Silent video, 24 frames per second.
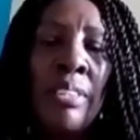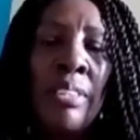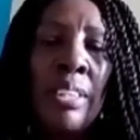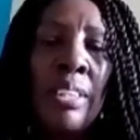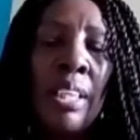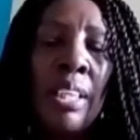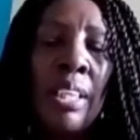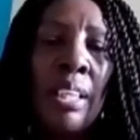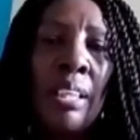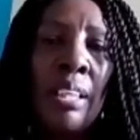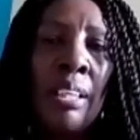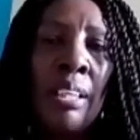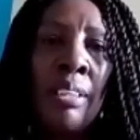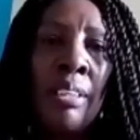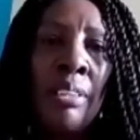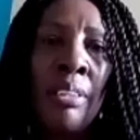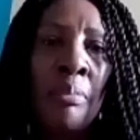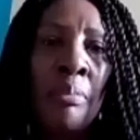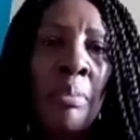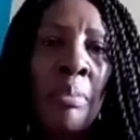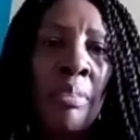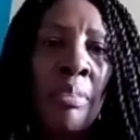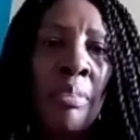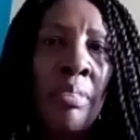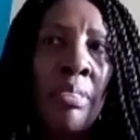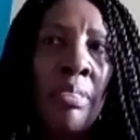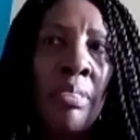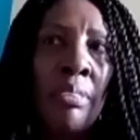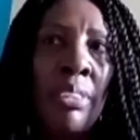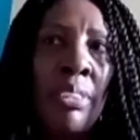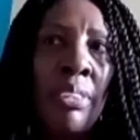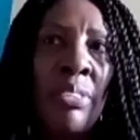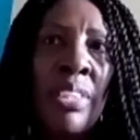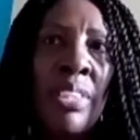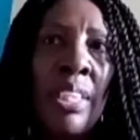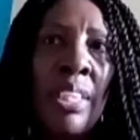say,
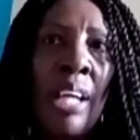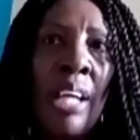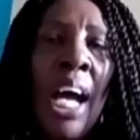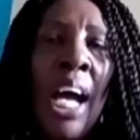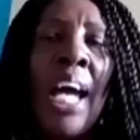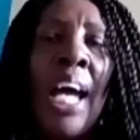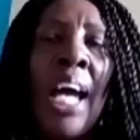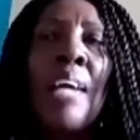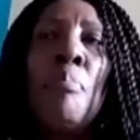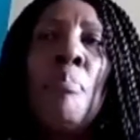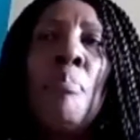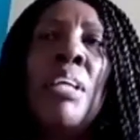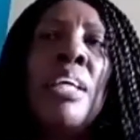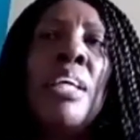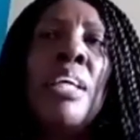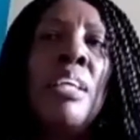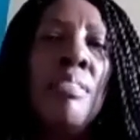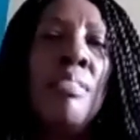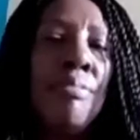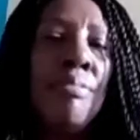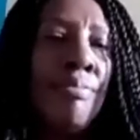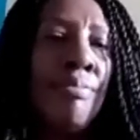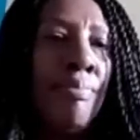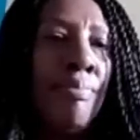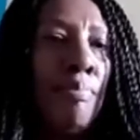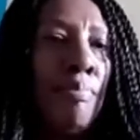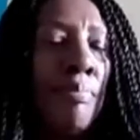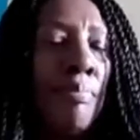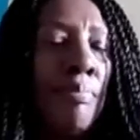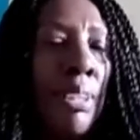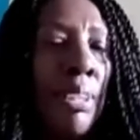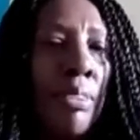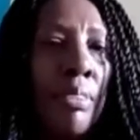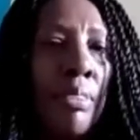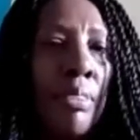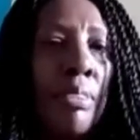I believe,
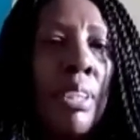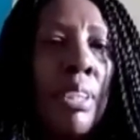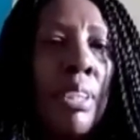no.